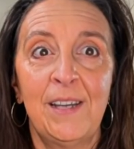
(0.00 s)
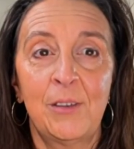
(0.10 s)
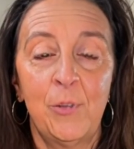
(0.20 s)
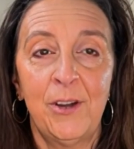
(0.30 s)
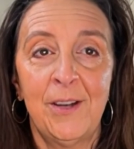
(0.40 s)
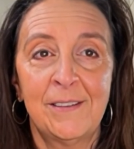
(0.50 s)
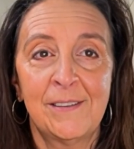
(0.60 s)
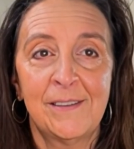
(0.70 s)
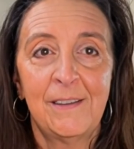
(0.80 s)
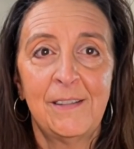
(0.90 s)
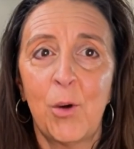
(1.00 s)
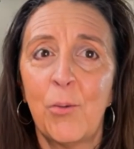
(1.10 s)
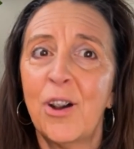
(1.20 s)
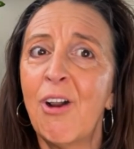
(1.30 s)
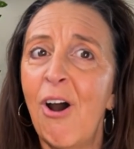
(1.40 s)
experience. Do I
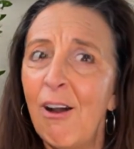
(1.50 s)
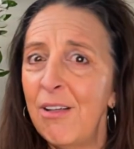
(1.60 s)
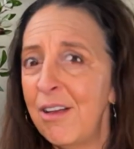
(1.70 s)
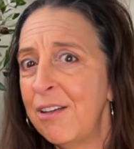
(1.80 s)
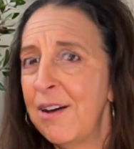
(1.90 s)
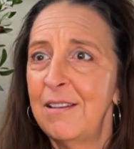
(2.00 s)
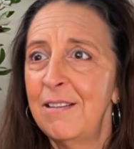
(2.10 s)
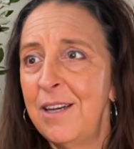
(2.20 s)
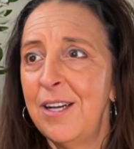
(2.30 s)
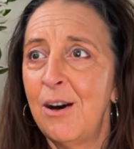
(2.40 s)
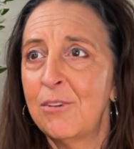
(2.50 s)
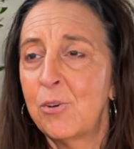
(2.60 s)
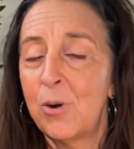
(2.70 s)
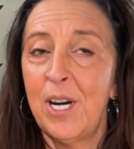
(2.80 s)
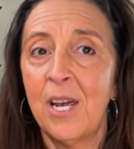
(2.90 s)
want to call on the,
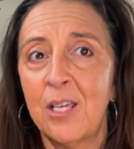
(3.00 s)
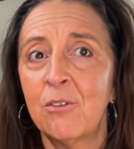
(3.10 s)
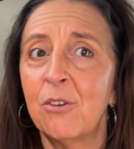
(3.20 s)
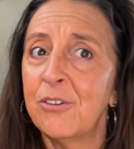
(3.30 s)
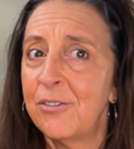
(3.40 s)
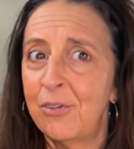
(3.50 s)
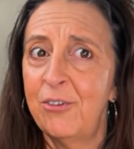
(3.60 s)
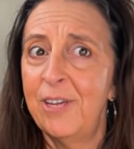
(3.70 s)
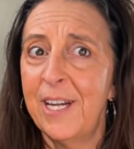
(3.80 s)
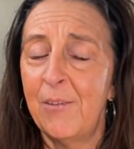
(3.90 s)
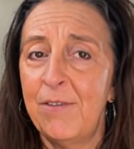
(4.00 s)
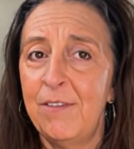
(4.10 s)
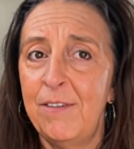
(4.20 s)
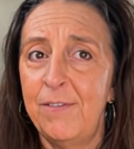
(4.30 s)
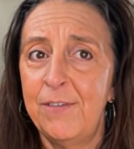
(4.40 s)
29-year-old associate at my
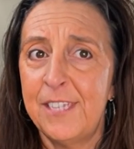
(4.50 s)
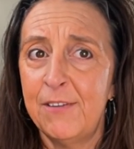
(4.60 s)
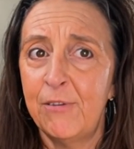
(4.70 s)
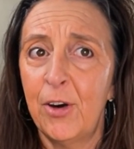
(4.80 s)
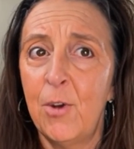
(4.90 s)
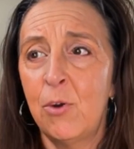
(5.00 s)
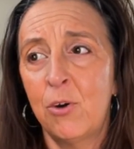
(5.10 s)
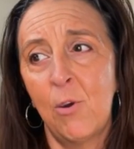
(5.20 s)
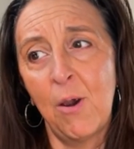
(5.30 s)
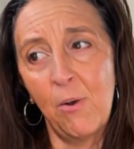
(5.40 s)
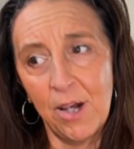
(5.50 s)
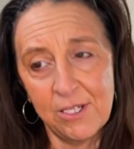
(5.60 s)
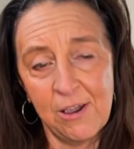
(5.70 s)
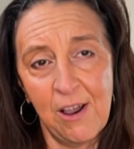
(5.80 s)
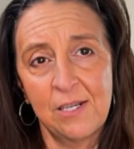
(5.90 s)
VC firm, or do I want to
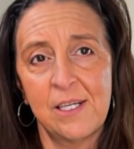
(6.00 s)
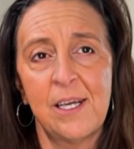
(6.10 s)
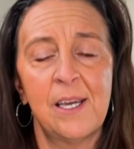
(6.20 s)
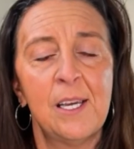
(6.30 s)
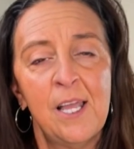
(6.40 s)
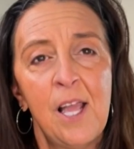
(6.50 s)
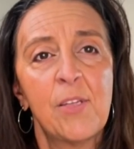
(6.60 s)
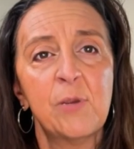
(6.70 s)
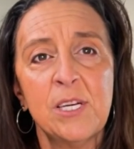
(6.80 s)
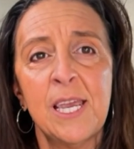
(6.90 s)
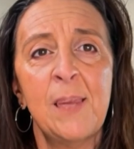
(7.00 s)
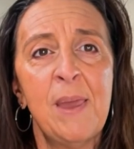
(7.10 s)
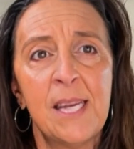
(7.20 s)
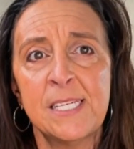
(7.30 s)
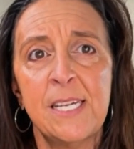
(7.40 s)
talk to the 3-time
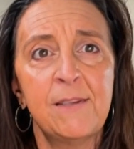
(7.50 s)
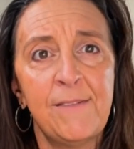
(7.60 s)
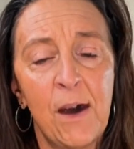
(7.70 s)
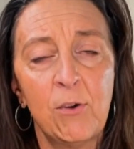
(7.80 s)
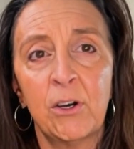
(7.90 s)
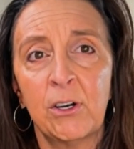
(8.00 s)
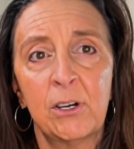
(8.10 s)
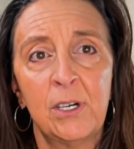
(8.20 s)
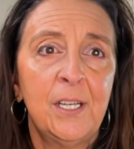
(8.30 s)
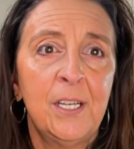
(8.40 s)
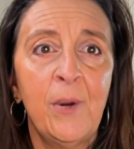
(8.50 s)
exited founder who